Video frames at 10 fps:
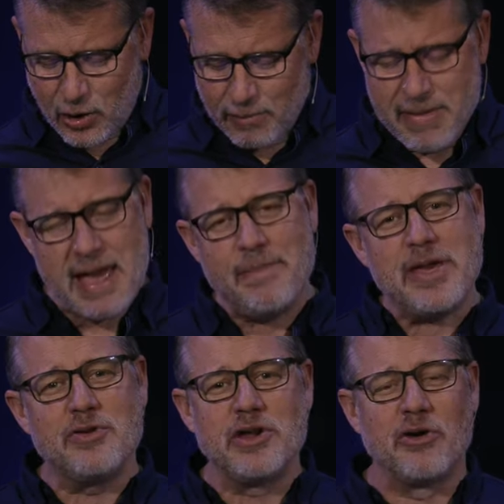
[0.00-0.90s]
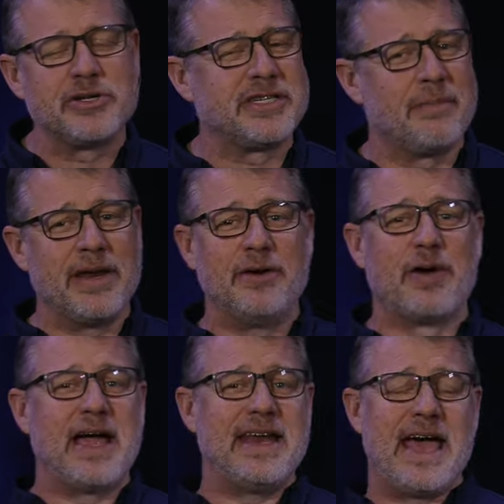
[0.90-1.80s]
Or maybe you know somebody
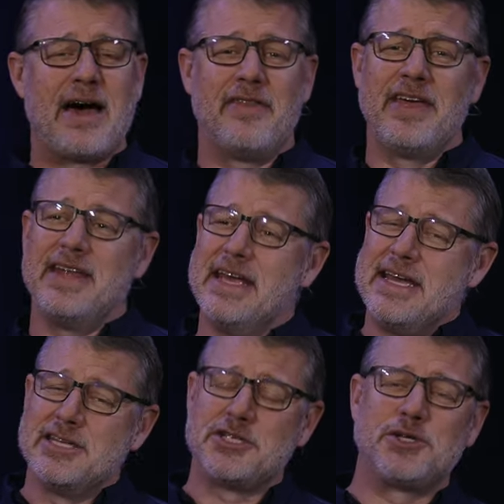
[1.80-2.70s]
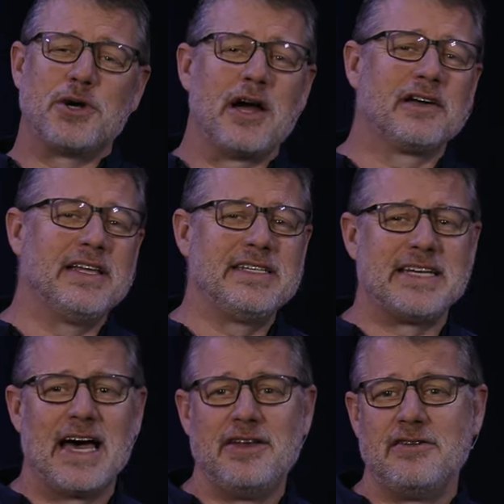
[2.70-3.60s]
right now that is struggling
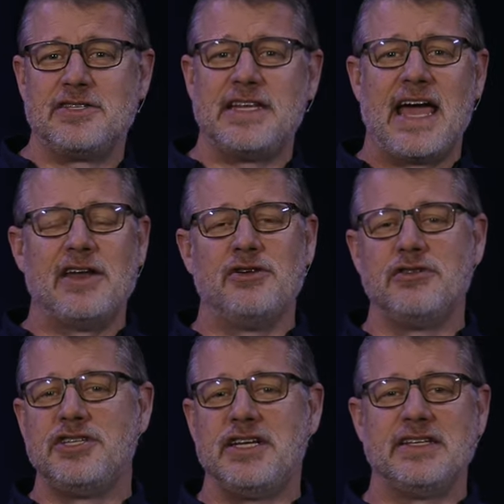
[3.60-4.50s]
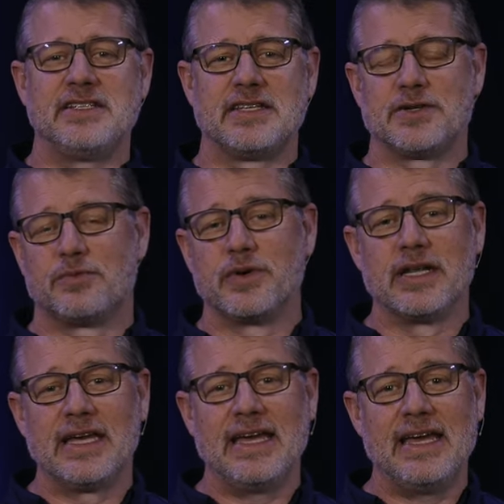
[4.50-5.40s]
to understand who Jesus
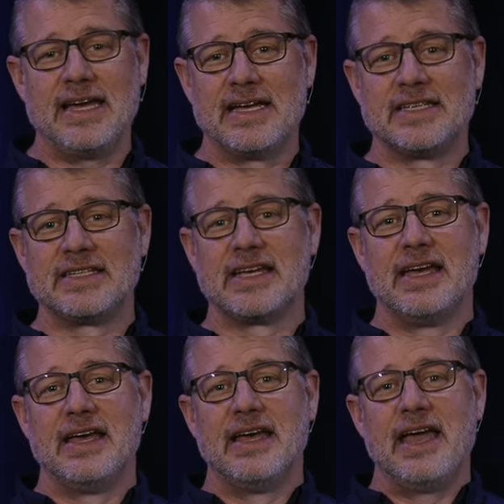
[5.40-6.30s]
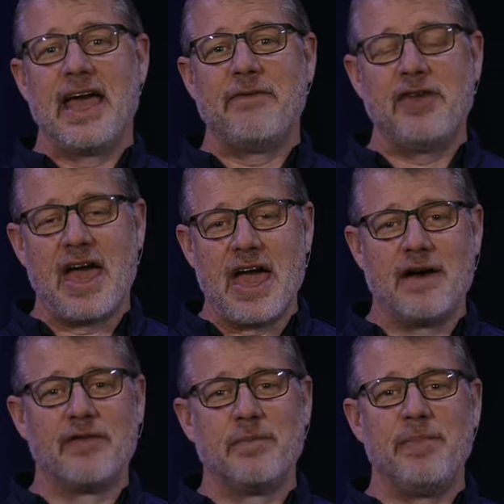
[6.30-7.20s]
really is. Have you
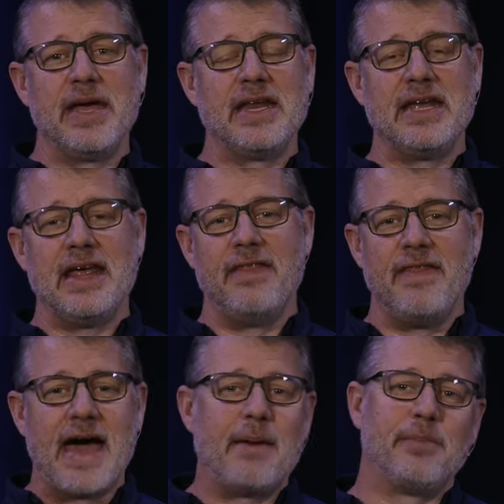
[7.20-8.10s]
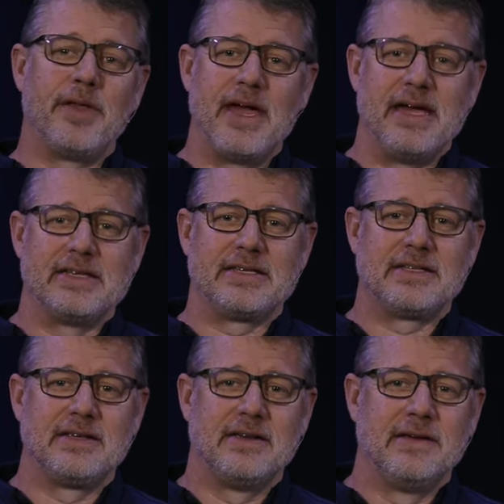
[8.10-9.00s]
ever been in that
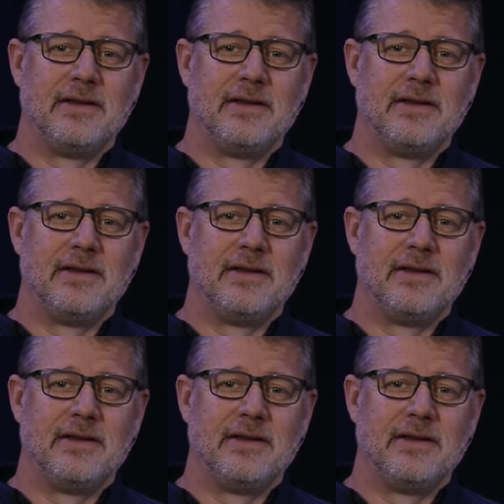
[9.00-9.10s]
place?